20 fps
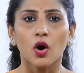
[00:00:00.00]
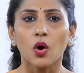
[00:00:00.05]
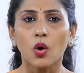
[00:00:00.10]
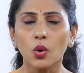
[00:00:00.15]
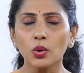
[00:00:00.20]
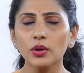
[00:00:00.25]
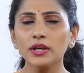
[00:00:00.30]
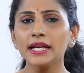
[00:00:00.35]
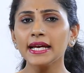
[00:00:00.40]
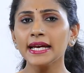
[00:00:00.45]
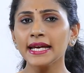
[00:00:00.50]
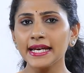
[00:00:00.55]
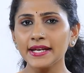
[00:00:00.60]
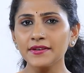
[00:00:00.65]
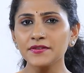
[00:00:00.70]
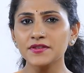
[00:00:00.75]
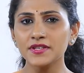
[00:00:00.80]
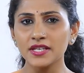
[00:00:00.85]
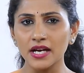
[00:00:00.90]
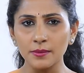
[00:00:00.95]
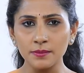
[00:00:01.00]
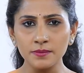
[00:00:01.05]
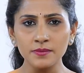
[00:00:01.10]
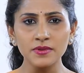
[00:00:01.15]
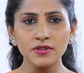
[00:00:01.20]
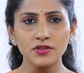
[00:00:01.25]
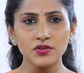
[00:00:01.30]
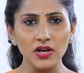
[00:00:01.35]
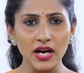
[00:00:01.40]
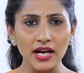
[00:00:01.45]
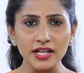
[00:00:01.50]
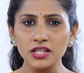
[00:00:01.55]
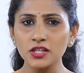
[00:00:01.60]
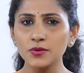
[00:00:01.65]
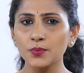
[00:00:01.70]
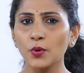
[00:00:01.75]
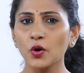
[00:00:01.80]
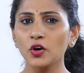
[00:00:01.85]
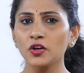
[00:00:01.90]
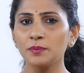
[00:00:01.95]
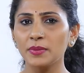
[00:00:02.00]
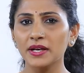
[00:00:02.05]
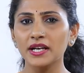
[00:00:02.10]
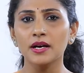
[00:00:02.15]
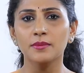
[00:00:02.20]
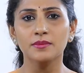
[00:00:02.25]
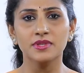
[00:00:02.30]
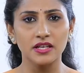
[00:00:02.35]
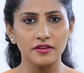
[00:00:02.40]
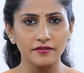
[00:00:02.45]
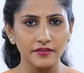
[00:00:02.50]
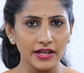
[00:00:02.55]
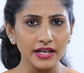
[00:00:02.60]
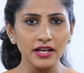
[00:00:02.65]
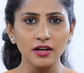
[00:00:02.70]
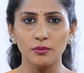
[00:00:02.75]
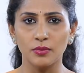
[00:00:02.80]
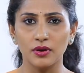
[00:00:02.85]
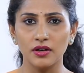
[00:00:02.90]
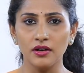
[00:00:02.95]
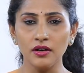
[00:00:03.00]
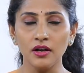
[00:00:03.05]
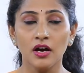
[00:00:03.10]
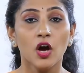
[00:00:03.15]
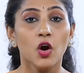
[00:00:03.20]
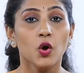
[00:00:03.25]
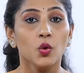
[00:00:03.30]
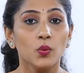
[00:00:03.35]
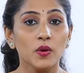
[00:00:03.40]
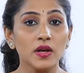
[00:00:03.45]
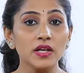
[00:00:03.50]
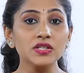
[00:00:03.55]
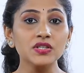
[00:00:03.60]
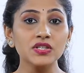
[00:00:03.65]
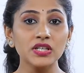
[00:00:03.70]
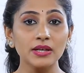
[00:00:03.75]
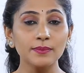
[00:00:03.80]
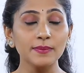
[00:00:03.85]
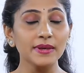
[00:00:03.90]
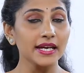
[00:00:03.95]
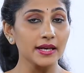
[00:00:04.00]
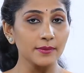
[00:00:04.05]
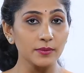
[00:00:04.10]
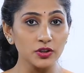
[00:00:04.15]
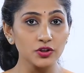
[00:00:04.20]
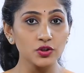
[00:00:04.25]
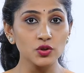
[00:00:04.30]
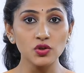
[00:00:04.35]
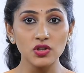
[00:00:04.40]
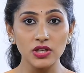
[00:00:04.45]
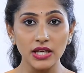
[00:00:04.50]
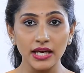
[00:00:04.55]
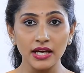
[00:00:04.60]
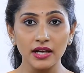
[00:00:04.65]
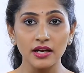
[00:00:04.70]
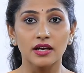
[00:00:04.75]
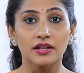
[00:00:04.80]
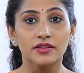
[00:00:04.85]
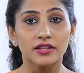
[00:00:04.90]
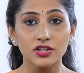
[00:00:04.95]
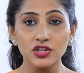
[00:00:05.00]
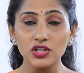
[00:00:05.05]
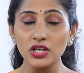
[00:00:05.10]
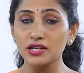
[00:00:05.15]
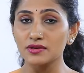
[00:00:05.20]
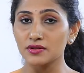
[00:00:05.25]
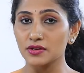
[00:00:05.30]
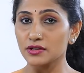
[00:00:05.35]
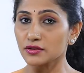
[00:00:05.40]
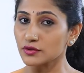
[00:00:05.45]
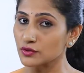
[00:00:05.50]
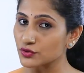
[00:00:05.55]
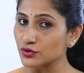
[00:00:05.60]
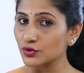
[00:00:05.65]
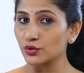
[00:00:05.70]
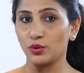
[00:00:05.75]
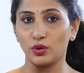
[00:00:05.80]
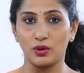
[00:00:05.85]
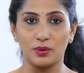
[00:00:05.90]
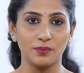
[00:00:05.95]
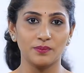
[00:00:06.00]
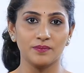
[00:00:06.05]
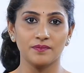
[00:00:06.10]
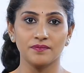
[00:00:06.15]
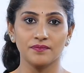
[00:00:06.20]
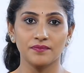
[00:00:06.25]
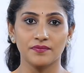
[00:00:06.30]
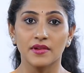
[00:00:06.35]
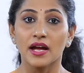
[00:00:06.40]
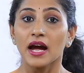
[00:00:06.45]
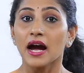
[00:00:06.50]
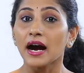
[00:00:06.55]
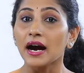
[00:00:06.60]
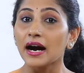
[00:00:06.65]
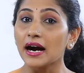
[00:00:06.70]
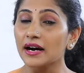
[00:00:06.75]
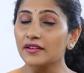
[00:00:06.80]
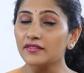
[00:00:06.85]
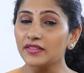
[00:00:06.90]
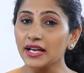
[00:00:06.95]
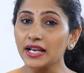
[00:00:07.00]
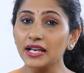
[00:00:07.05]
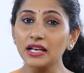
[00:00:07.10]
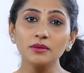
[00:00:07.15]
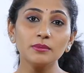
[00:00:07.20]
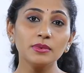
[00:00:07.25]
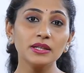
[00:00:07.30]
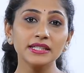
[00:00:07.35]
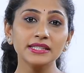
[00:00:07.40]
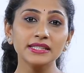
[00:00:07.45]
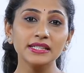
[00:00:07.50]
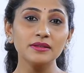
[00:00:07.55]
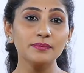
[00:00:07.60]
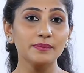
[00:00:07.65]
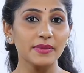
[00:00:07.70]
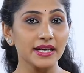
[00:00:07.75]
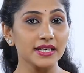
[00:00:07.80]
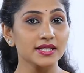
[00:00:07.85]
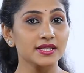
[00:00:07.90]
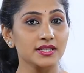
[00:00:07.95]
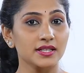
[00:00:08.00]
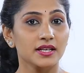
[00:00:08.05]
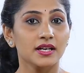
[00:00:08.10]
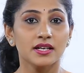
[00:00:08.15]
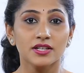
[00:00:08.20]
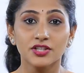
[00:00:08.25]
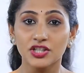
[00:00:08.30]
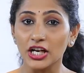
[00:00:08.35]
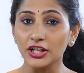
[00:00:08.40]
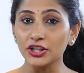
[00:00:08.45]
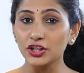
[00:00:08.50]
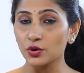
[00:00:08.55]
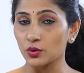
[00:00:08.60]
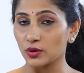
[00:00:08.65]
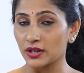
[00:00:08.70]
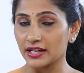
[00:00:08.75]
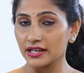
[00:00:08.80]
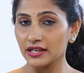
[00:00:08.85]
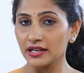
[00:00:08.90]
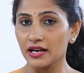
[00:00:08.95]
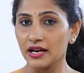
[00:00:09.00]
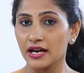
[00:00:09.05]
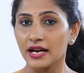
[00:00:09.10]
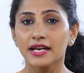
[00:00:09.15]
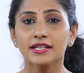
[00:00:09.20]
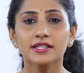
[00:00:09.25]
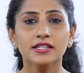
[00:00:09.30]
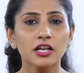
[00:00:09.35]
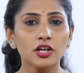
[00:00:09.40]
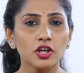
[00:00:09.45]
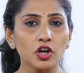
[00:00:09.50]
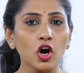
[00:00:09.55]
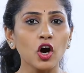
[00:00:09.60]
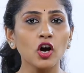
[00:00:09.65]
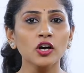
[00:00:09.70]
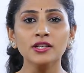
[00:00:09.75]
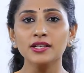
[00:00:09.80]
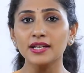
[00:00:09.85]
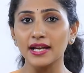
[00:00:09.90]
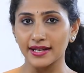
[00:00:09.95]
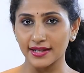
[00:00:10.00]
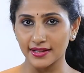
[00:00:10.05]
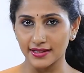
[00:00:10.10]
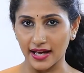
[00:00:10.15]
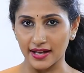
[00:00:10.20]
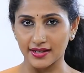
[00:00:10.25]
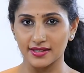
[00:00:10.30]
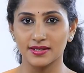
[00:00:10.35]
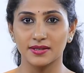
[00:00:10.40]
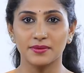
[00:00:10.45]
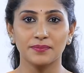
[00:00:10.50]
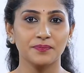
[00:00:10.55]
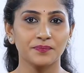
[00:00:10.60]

Only if some transport becomes available will she be able to take the children to school. Availability based scheduling is a lot like that.